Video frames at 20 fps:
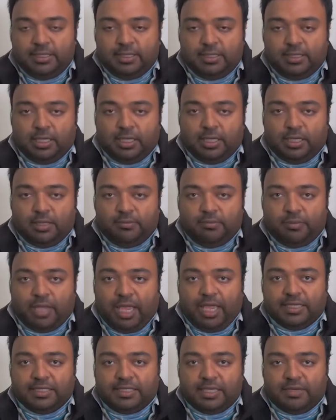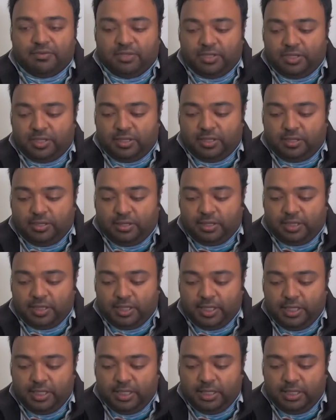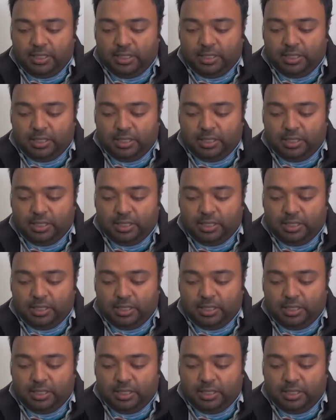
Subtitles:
A7 III